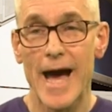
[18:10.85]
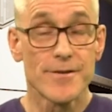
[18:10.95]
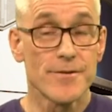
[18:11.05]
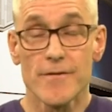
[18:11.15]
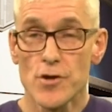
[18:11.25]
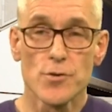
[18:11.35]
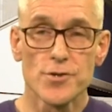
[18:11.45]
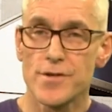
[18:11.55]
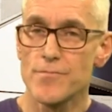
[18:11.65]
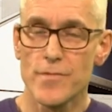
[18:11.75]
And of
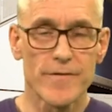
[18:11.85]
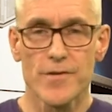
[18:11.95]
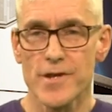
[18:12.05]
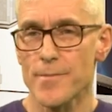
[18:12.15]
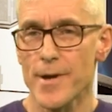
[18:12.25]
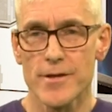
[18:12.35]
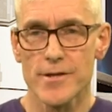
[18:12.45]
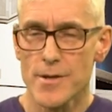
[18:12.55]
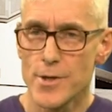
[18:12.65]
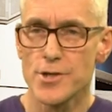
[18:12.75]
course, we've got to think about
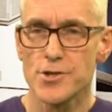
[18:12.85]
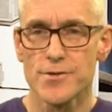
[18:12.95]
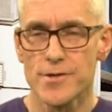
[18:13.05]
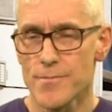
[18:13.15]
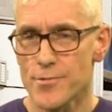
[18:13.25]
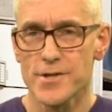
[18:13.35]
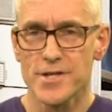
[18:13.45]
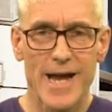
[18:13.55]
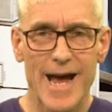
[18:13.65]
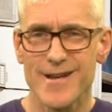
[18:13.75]
the commercials and the pricing.